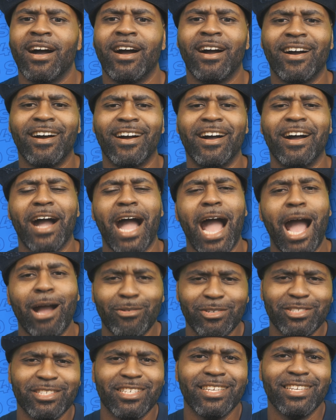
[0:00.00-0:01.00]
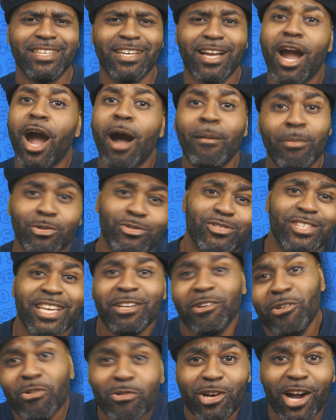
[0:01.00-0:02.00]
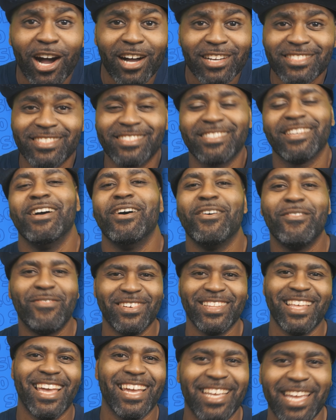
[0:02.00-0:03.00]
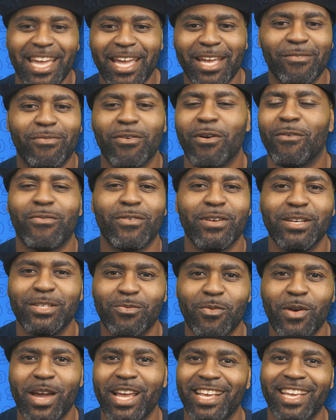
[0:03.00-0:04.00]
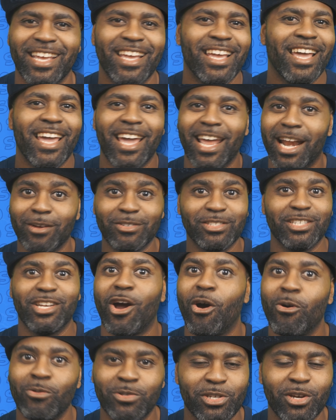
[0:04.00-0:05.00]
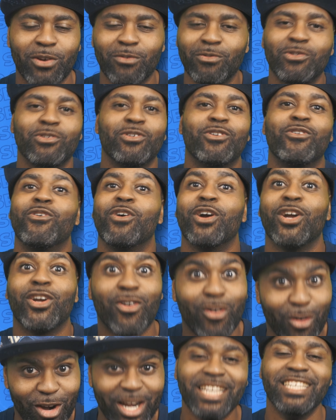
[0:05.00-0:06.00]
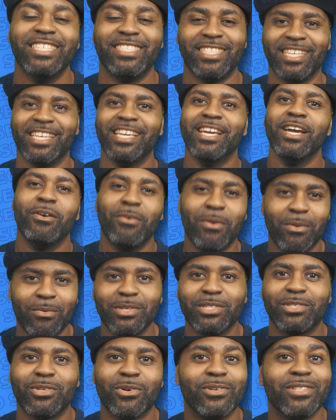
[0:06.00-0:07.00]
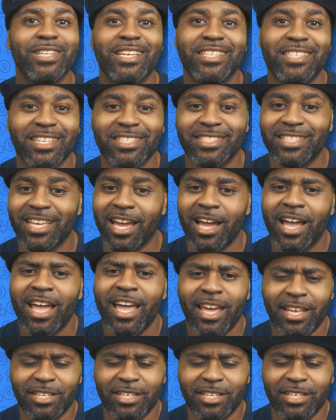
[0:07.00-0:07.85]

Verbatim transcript: Uh, I was in Cabo San Lucas for that game for a friend's wedding, and I was in the hotel room going crazy when we scored that touchdown.